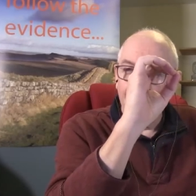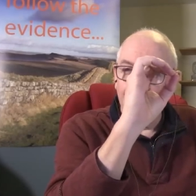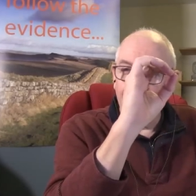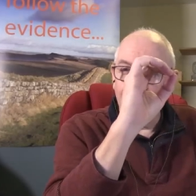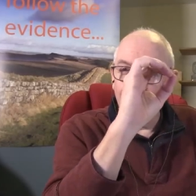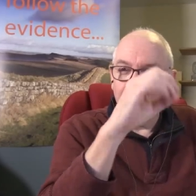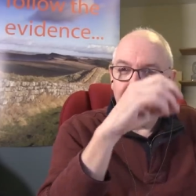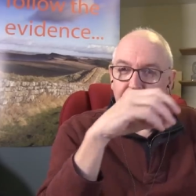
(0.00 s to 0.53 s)

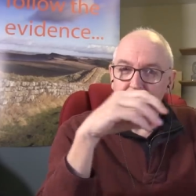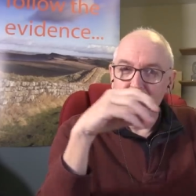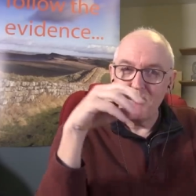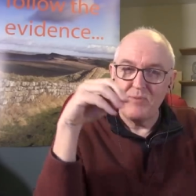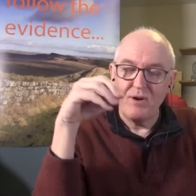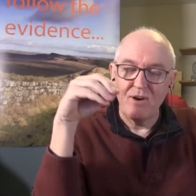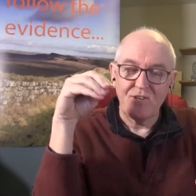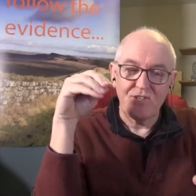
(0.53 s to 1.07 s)
And when they
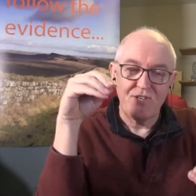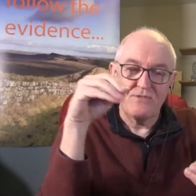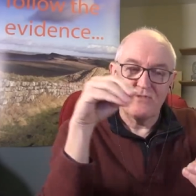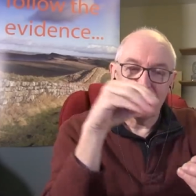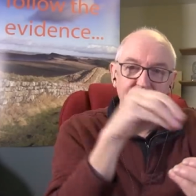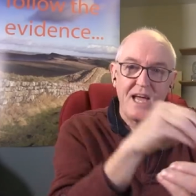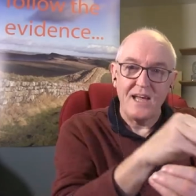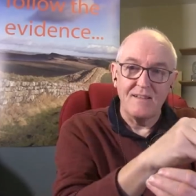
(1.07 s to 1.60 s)
puncture a
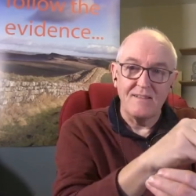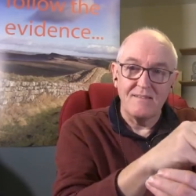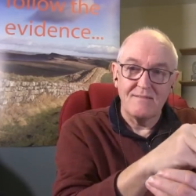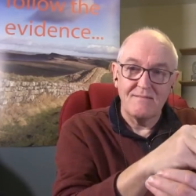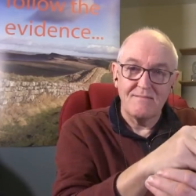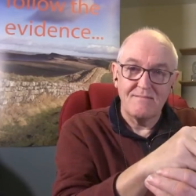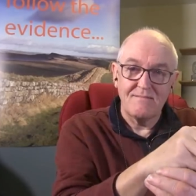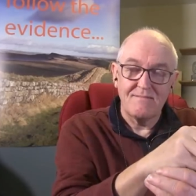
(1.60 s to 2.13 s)
cell,
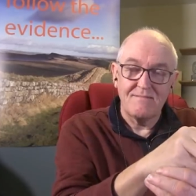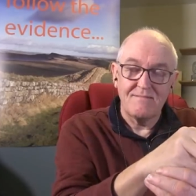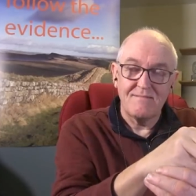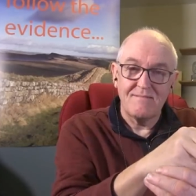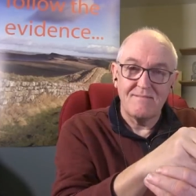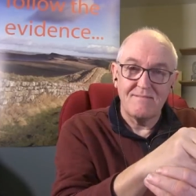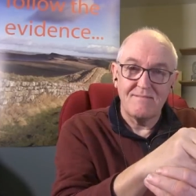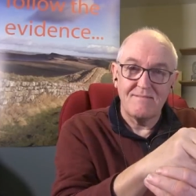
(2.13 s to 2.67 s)

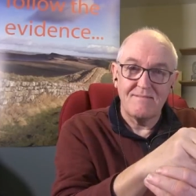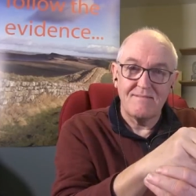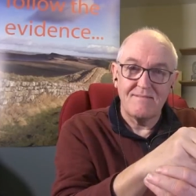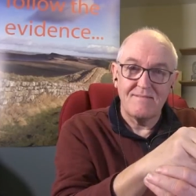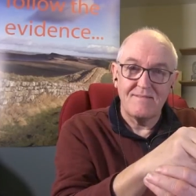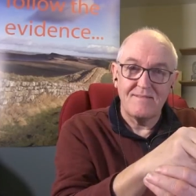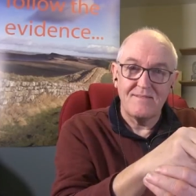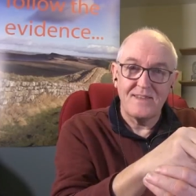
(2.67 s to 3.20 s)

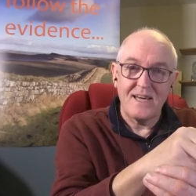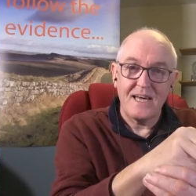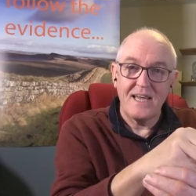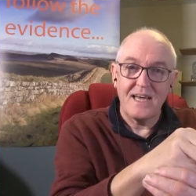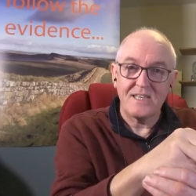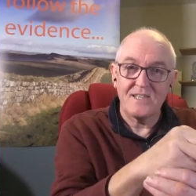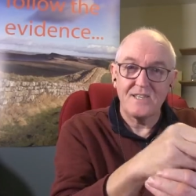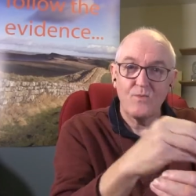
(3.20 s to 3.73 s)
that
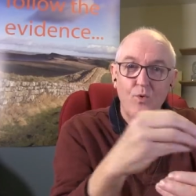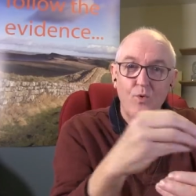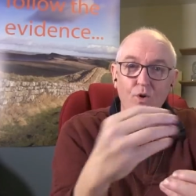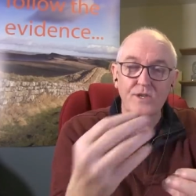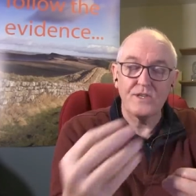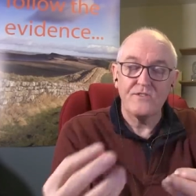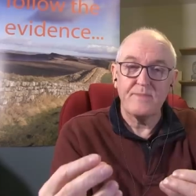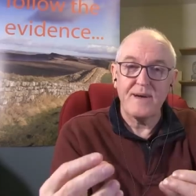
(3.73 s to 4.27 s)
lets the
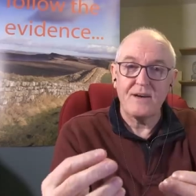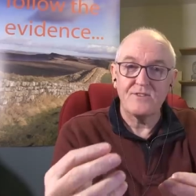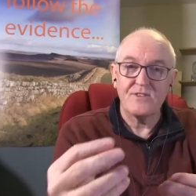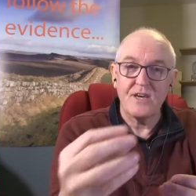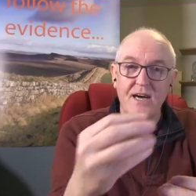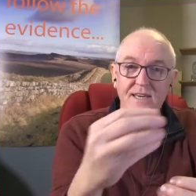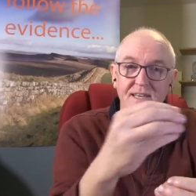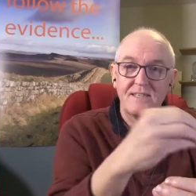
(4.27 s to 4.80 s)
water from
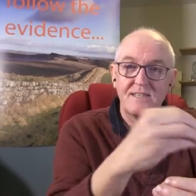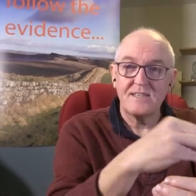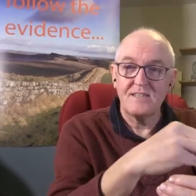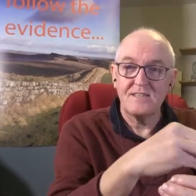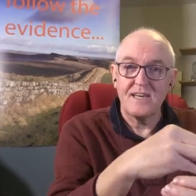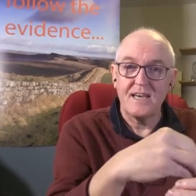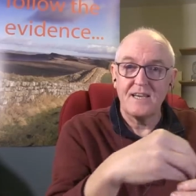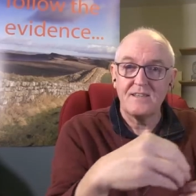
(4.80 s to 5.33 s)
outside into the
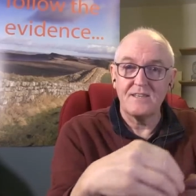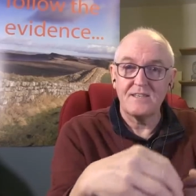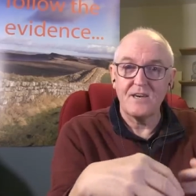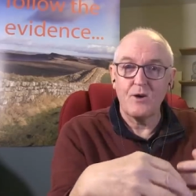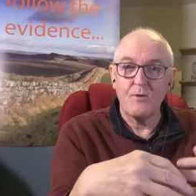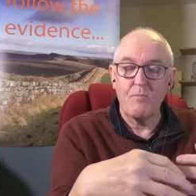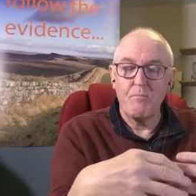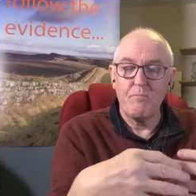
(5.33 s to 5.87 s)
cell and the
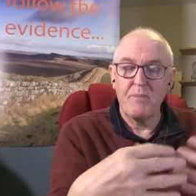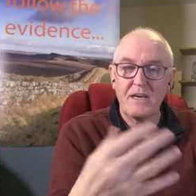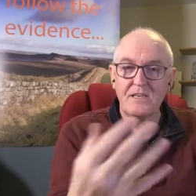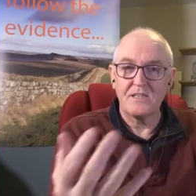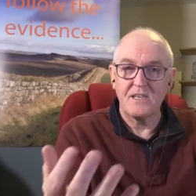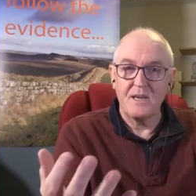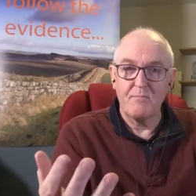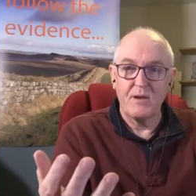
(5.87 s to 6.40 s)
cell
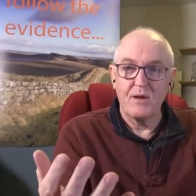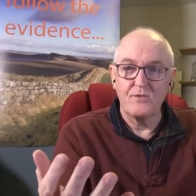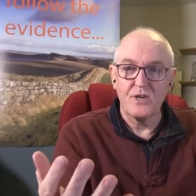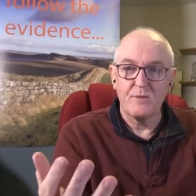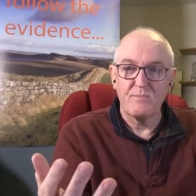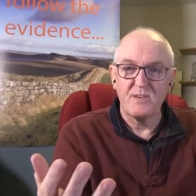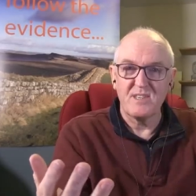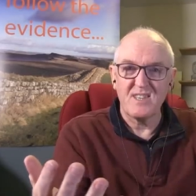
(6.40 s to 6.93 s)
basically blows
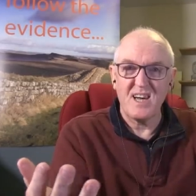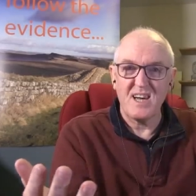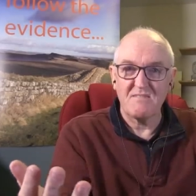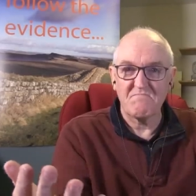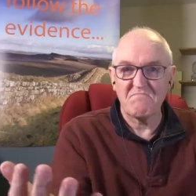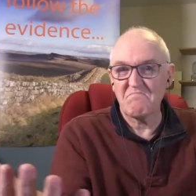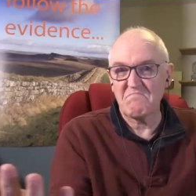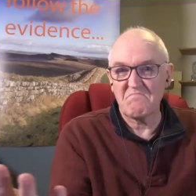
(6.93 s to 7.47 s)
up. Is that
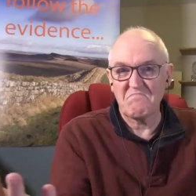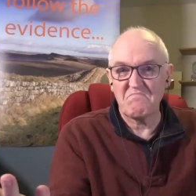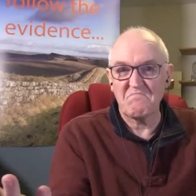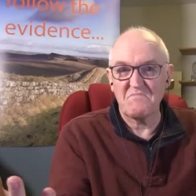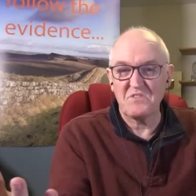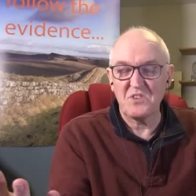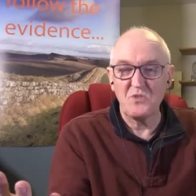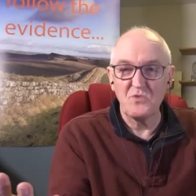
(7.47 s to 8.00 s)

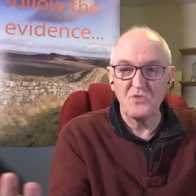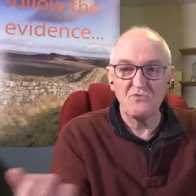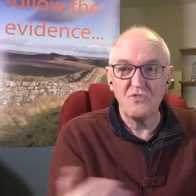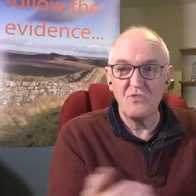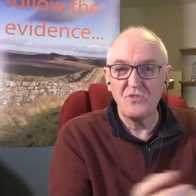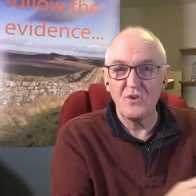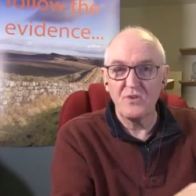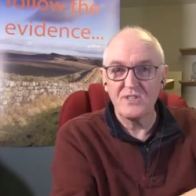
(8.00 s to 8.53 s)
too
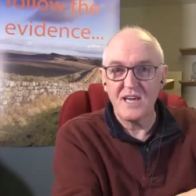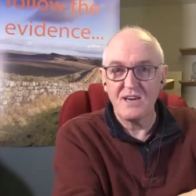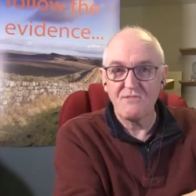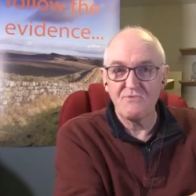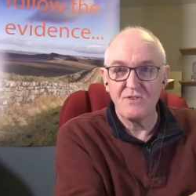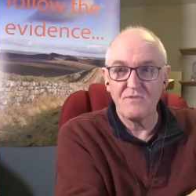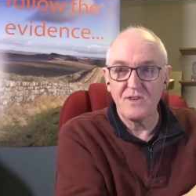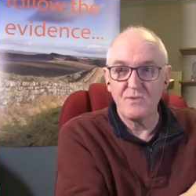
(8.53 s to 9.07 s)
crude, or is that
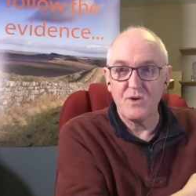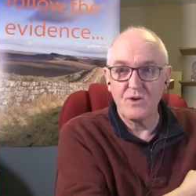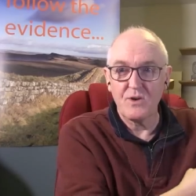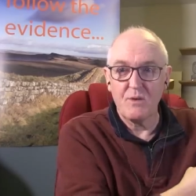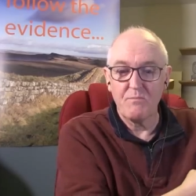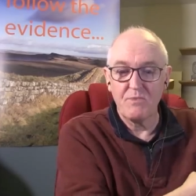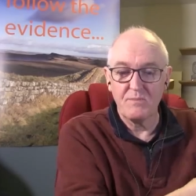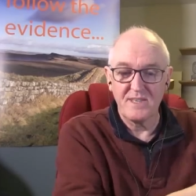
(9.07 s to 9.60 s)
roughly what
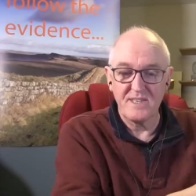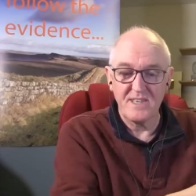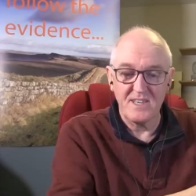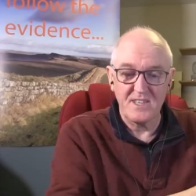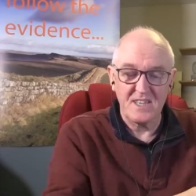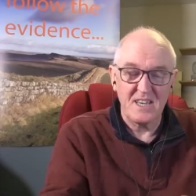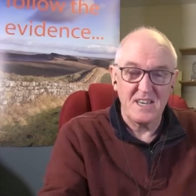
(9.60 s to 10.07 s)
complement is?